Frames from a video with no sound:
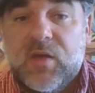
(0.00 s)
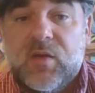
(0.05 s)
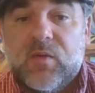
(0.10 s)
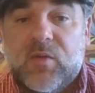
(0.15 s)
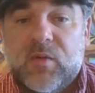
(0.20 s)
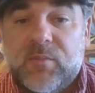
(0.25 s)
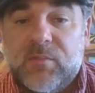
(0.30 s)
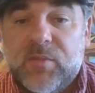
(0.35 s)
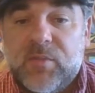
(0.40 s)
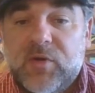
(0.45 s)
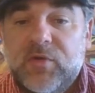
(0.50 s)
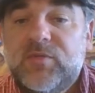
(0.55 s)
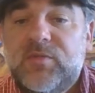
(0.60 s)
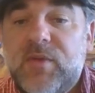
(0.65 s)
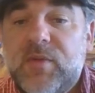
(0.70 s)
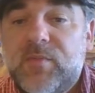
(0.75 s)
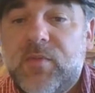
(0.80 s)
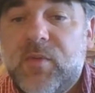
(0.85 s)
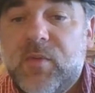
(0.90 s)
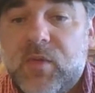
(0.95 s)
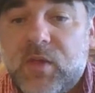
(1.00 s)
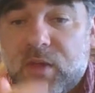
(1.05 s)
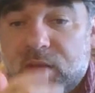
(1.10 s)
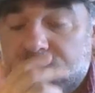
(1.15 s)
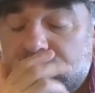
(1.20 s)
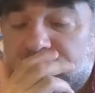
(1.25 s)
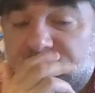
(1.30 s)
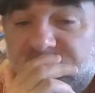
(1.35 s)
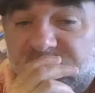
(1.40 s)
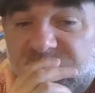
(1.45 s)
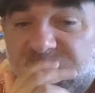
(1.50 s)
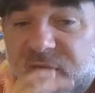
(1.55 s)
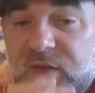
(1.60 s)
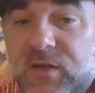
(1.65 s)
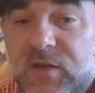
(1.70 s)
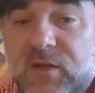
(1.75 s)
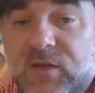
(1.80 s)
what most people will end up doing